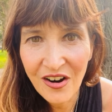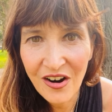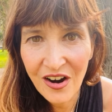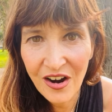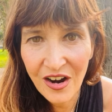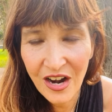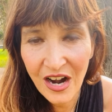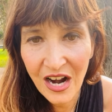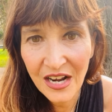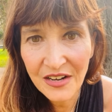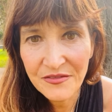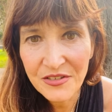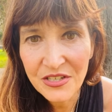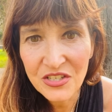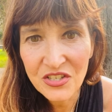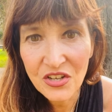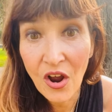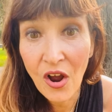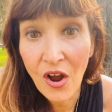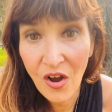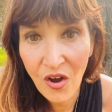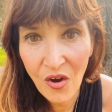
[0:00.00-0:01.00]
are. I've
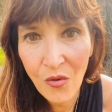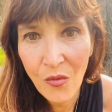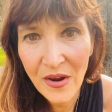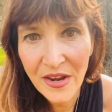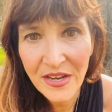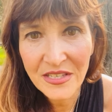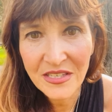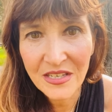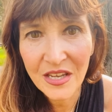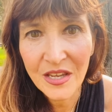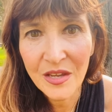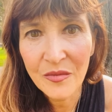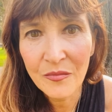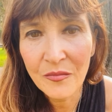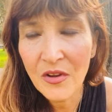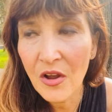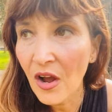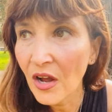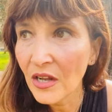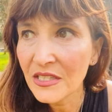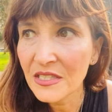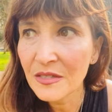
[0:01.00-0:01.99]
just always am
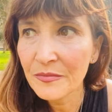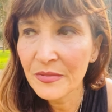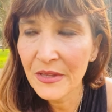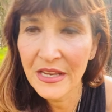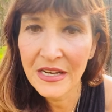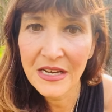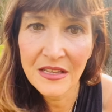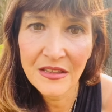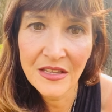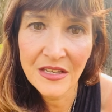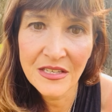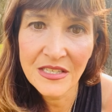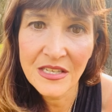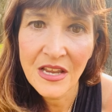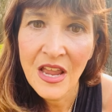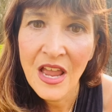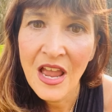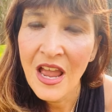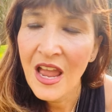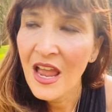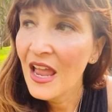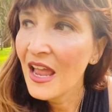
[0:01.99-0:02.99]
contemplating this,
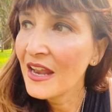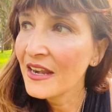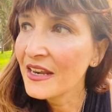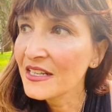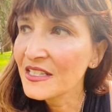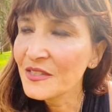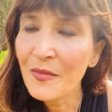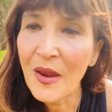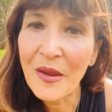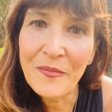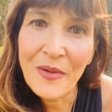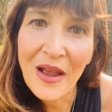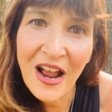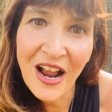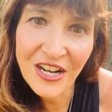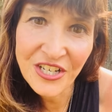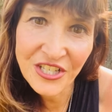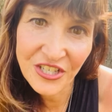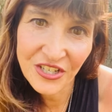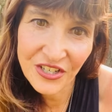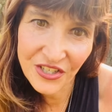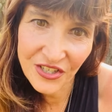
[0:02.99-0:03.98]
and it's my
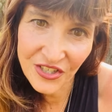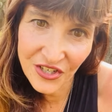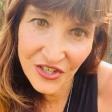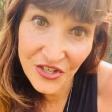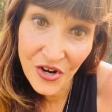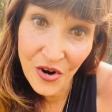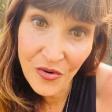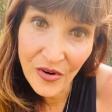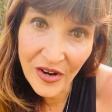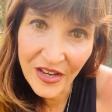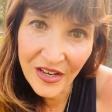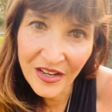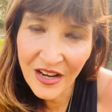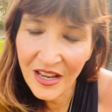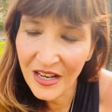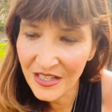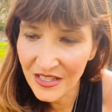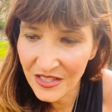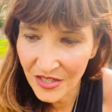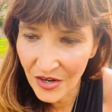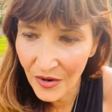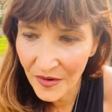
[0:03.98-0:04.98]
passion to know it.
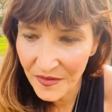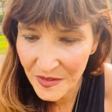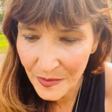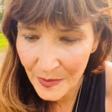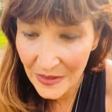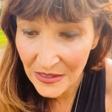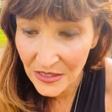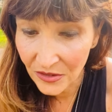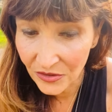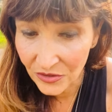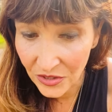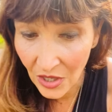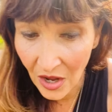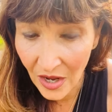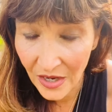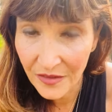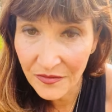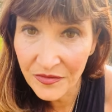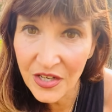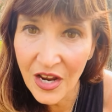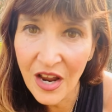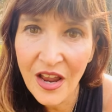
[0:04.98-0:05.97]
And so I've spent a lot
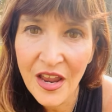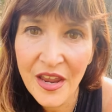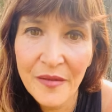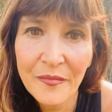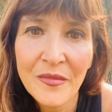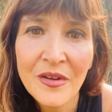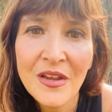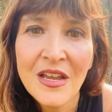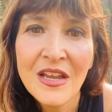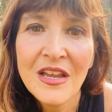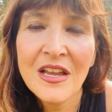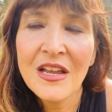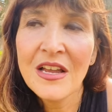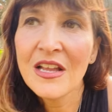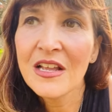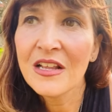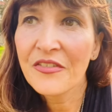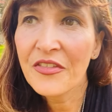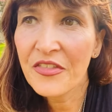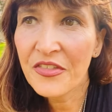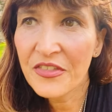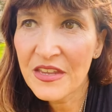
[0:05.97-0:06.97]
of time
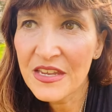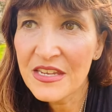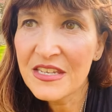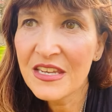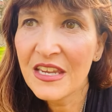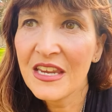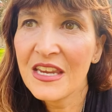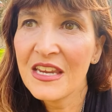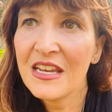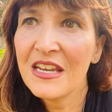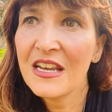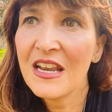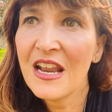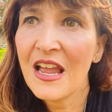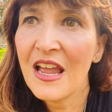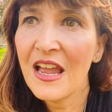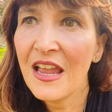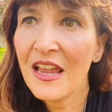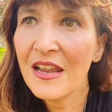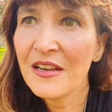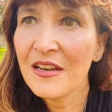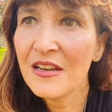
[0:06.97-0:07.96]
thinking
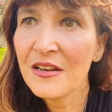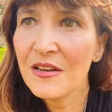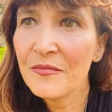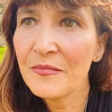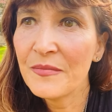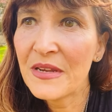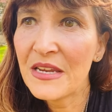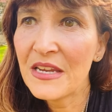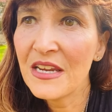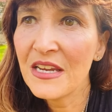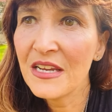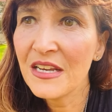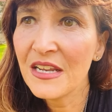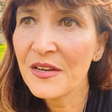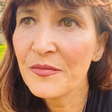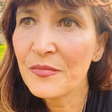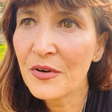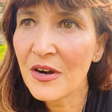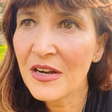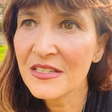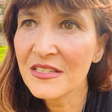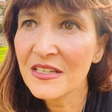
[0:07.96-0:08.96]
and being in
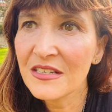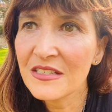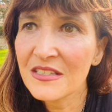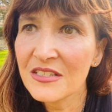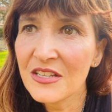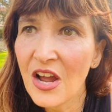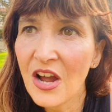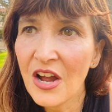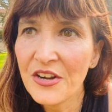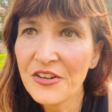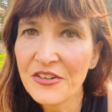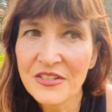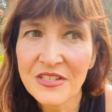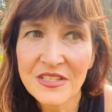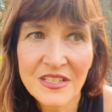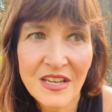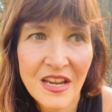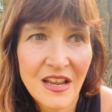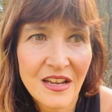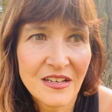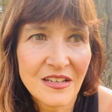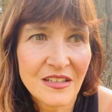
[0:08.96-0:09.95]
presence to
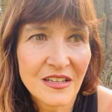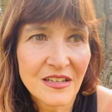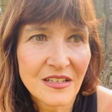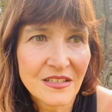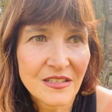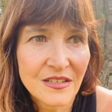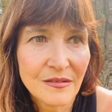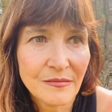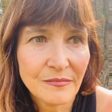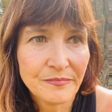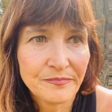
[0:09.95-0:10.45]
understand this.